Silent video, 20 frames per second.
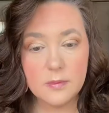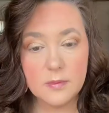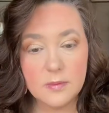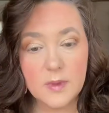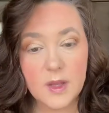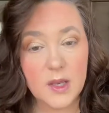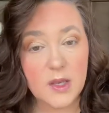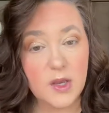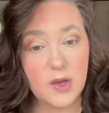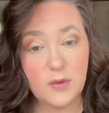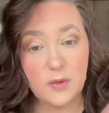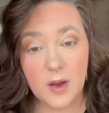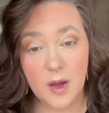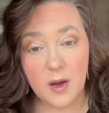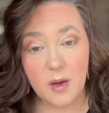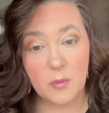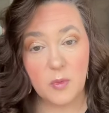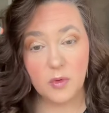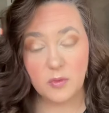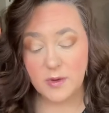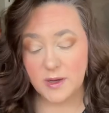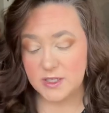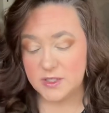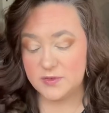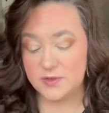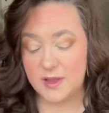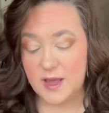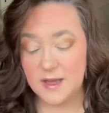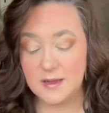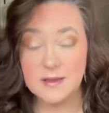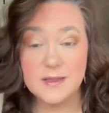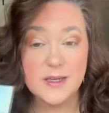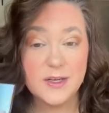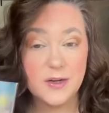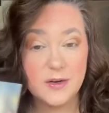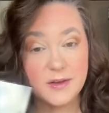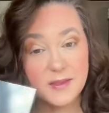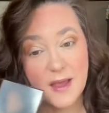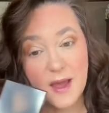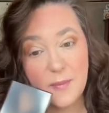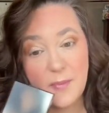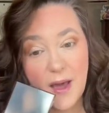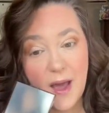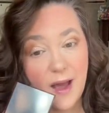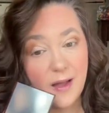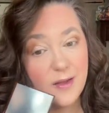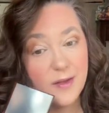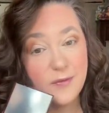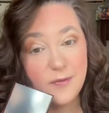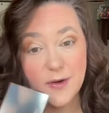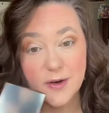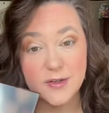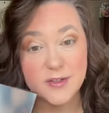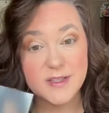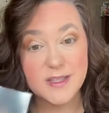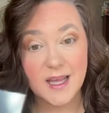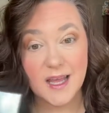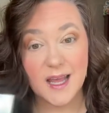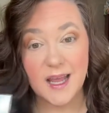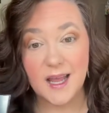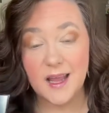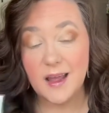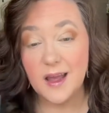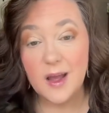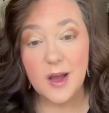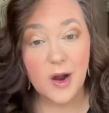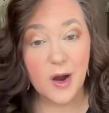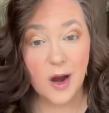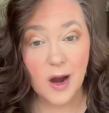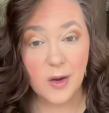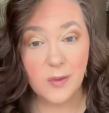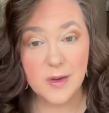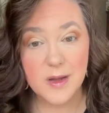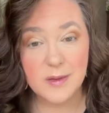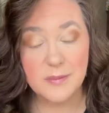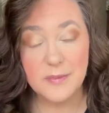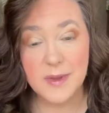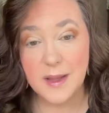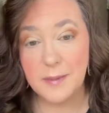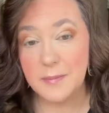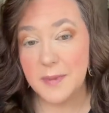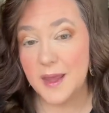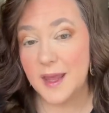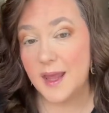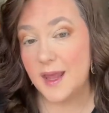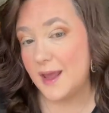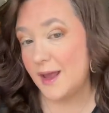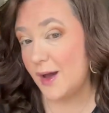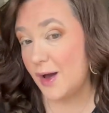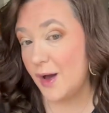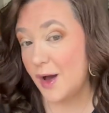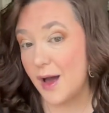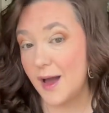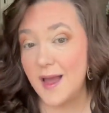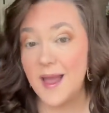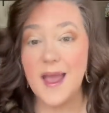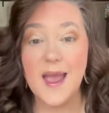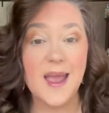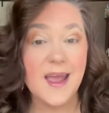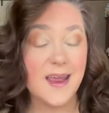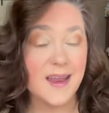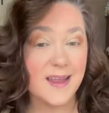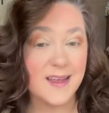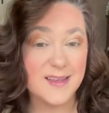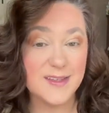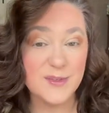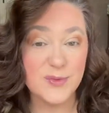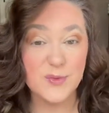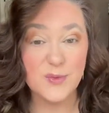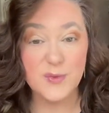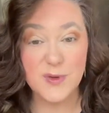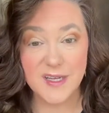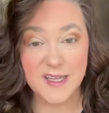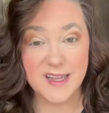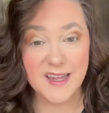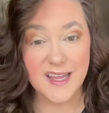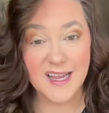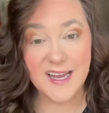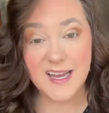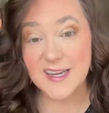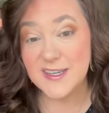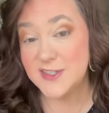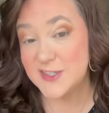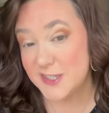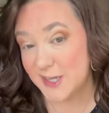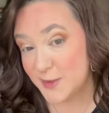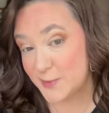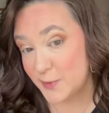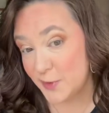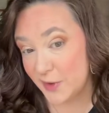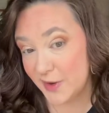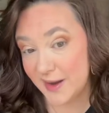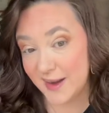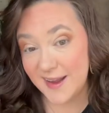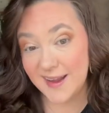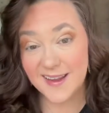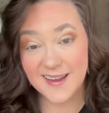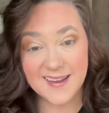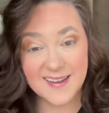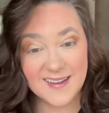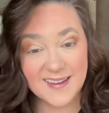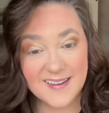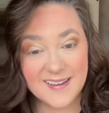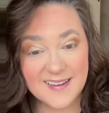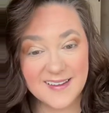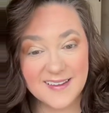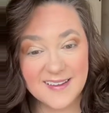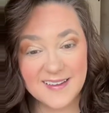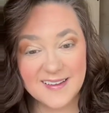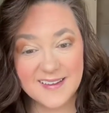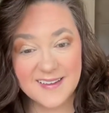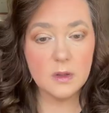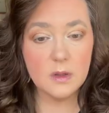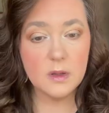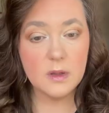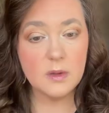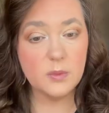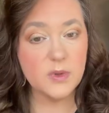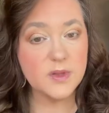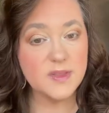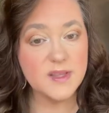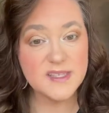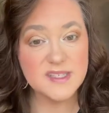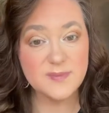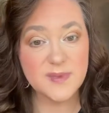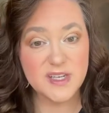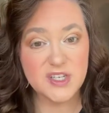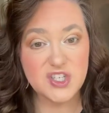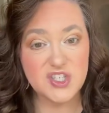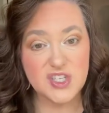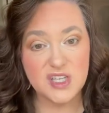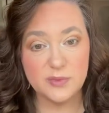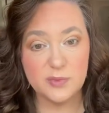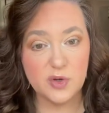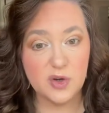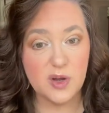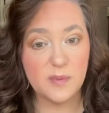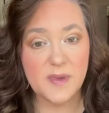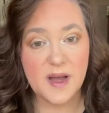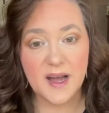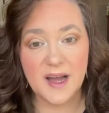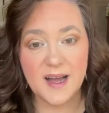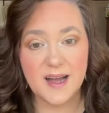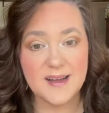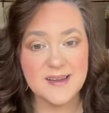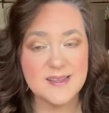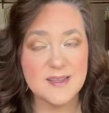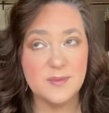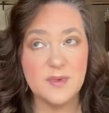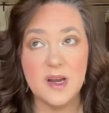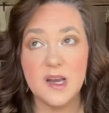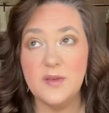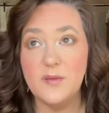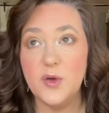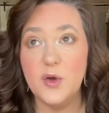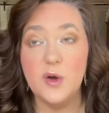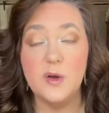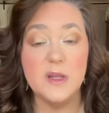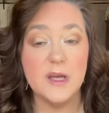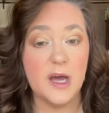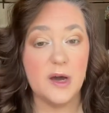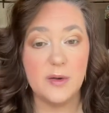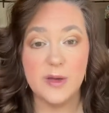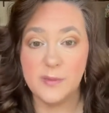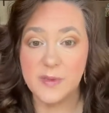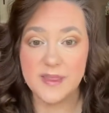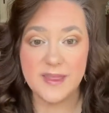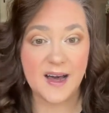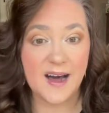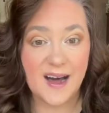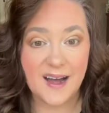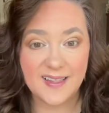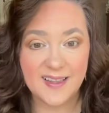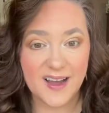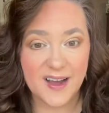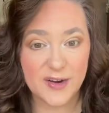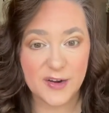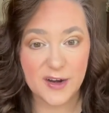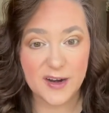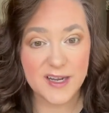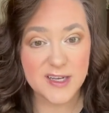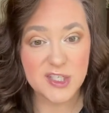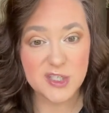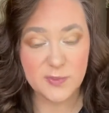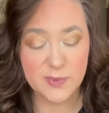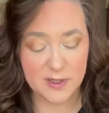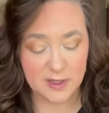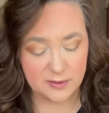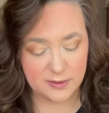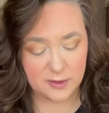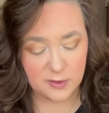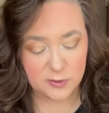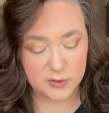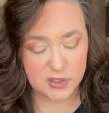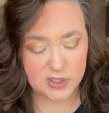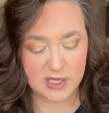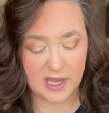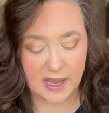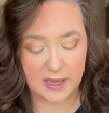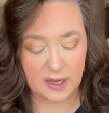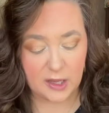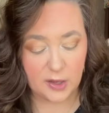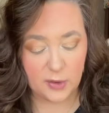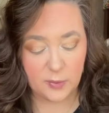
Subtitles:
And you know I'm going to reach for that glitter in that palette first thing, or I wouldn't be me. It is really shimmery. With this much shimmer on my eyes, I'm not even going to go in with eyeliner. I just put a little shadow